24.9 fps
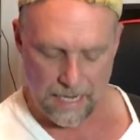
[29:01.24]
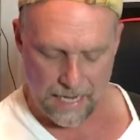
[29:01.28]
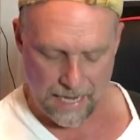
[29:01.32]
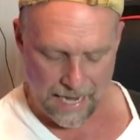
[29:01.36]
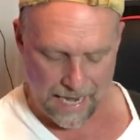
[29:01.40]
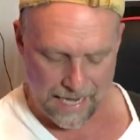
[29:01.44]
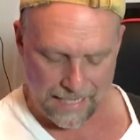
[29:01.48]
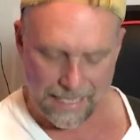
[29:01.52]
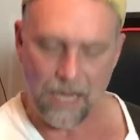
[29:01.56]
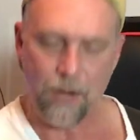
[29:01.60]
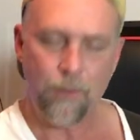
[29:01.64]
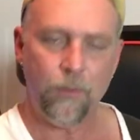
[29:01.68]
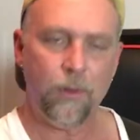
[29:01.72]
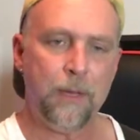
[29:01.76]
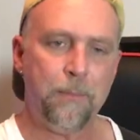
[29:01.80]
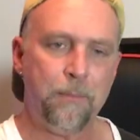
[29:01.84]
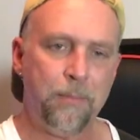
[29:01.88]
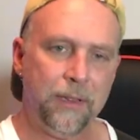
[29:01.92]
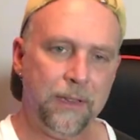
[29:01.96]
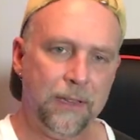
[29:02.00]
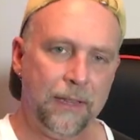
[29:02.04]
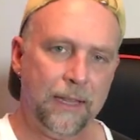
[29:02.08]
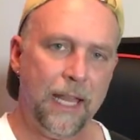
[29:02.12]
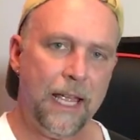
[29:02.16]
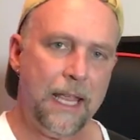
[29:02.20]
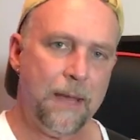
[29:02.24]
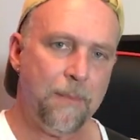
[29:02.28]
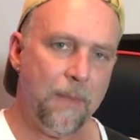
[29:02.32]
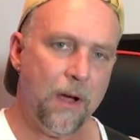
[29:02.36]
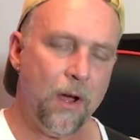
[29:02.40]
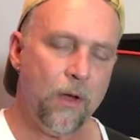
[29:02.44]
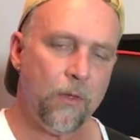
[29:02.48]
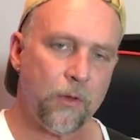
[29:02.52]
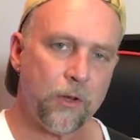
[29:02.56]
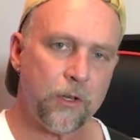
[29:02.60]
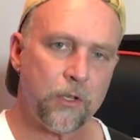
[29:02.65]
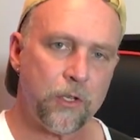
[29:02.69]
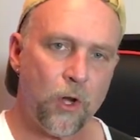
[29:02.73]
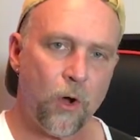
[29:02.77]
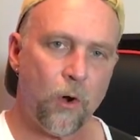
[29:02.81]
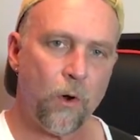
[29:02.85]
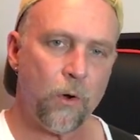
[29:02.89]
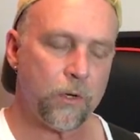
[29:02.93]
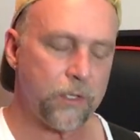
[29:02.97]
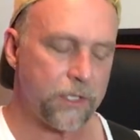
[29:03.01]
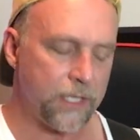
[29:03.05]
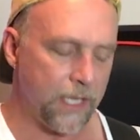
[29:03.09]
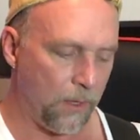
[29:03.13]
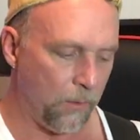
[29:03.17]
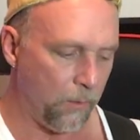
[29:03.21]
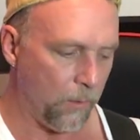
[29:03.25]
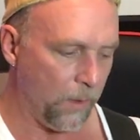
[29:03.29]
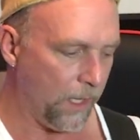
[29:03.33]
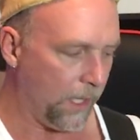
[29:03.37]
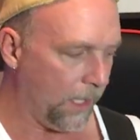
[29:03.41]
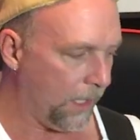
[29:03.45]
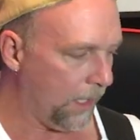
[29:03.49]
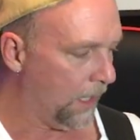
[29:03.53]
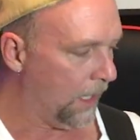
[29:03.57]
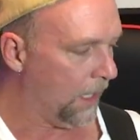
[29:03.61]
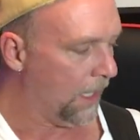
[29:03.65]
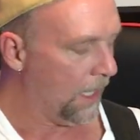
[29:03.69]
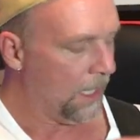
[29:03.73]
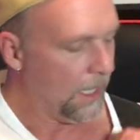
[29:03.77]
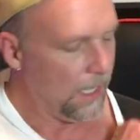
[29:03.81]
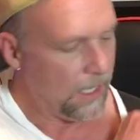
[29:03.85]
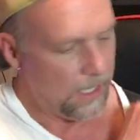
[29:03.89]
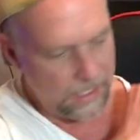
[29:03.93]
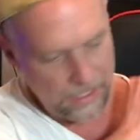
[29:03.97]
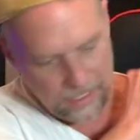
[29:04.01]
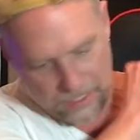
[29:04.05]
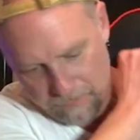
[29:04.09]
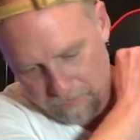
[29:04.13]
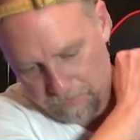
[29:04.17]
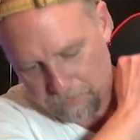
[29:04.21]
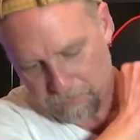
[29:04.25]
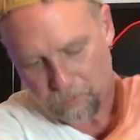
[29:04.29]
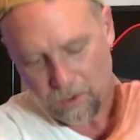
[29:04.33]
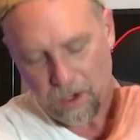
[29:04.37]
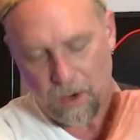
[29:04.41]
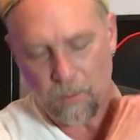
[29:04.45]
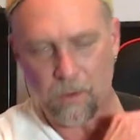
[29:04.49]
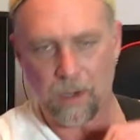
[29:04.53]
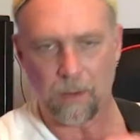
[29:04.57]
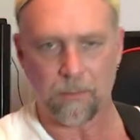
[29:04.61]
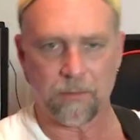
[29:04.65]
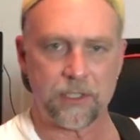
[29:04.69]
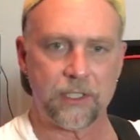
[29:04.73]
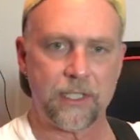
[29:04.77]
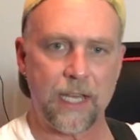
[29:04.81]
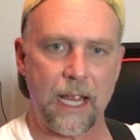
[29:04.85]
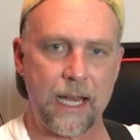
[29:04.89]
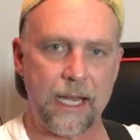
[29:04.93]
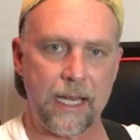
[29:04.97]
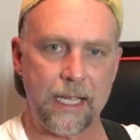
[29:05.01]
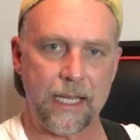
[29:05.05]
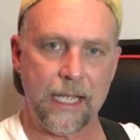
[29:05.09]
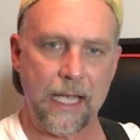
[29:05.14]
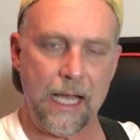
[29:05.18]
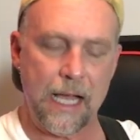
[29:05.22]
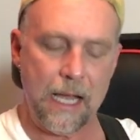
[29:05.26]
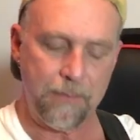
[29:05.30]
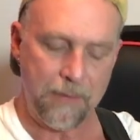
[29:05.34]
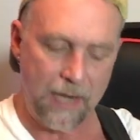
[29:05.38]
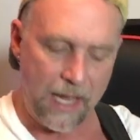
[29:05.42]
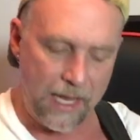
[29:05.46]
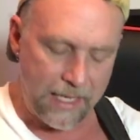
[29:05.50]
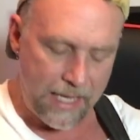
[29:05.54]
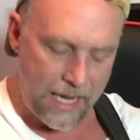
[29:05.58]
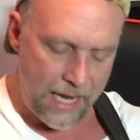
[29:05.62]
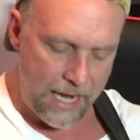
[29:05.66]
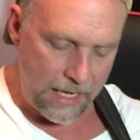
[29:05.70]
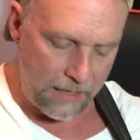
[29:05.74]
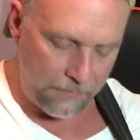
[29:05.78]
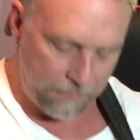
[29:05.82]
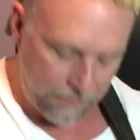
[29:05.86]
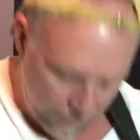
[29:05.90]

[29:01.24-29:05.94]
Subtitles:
I can't really play my other guitars that way in front when I'm standing up. Now I can if